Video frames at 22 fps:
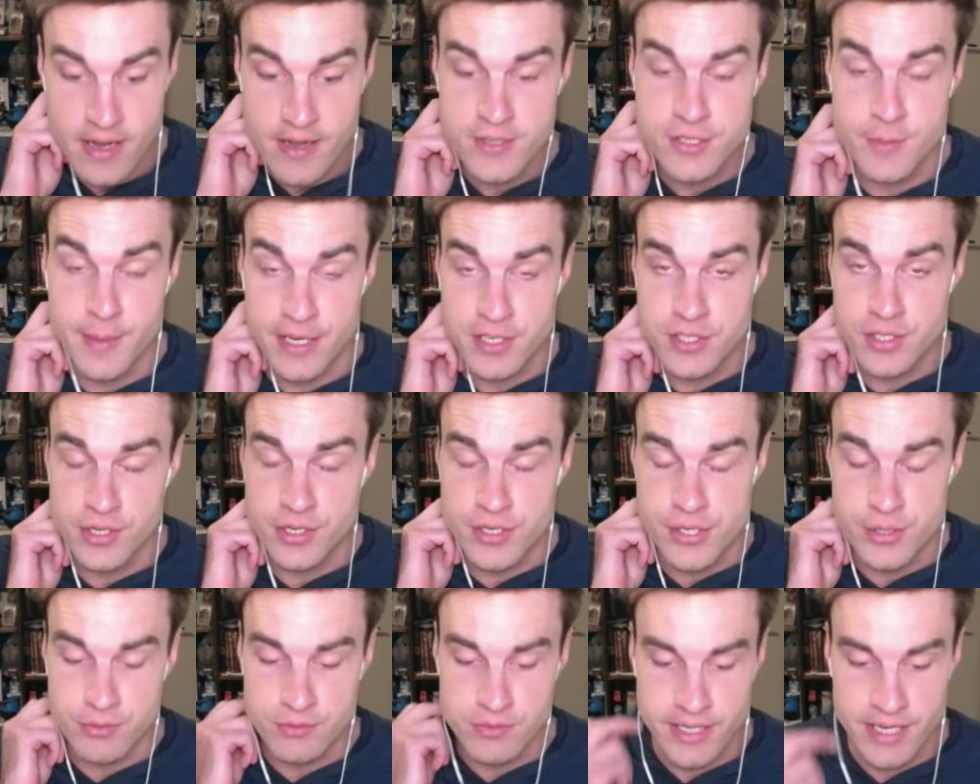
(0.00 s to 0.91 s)
So make sure
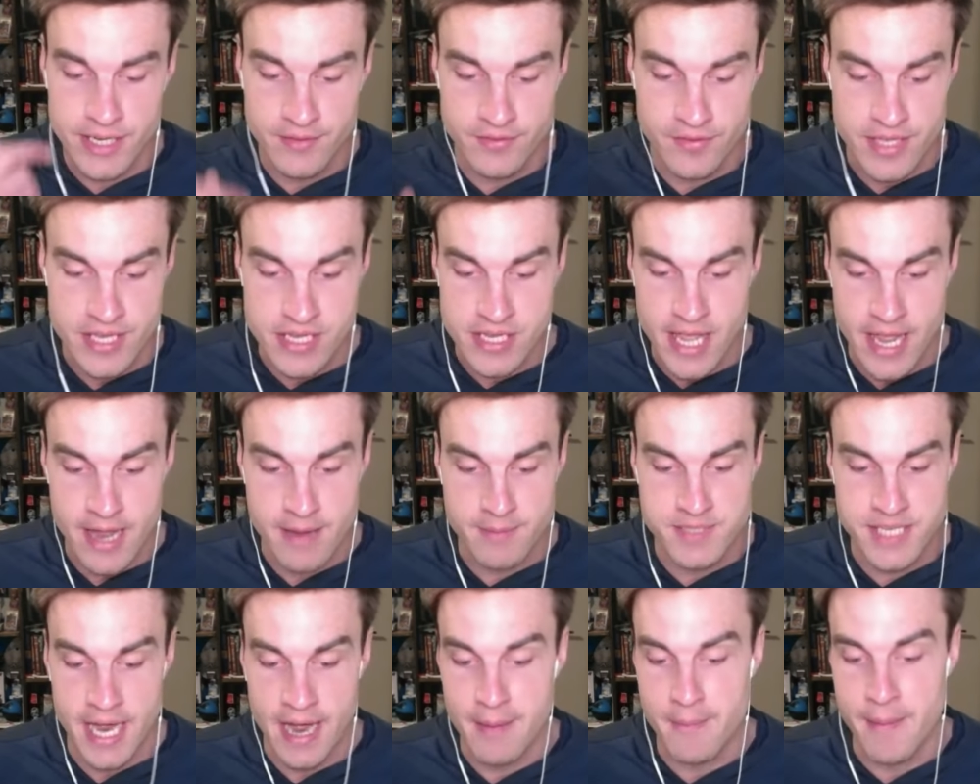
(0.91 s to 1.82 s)
you get the Game
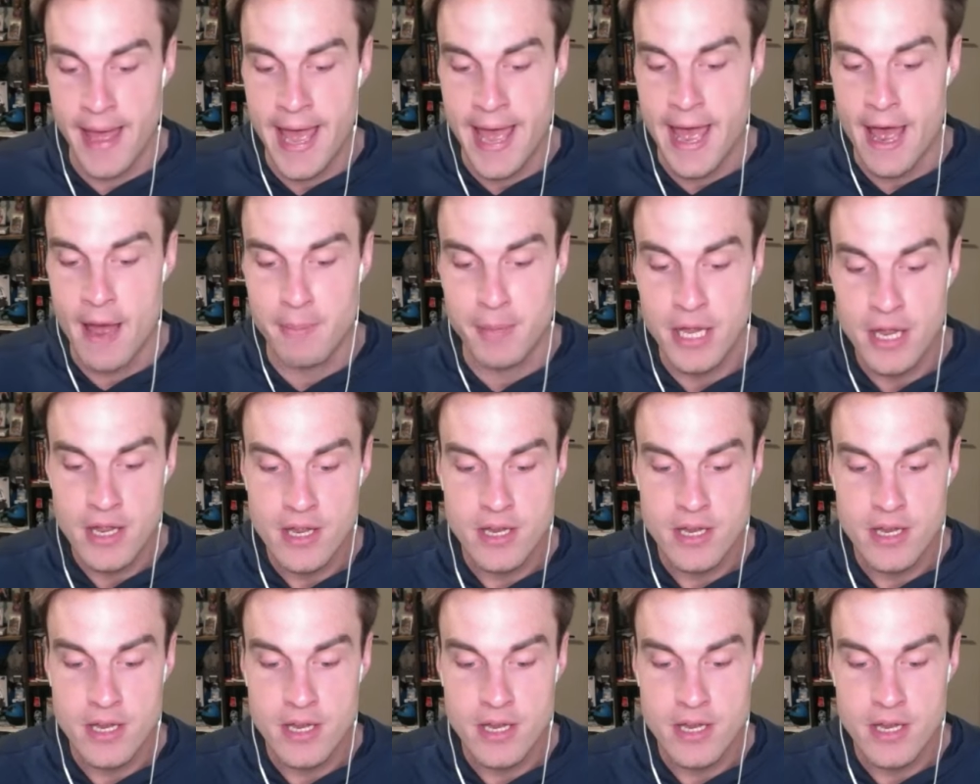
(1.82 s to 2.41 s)
Time app.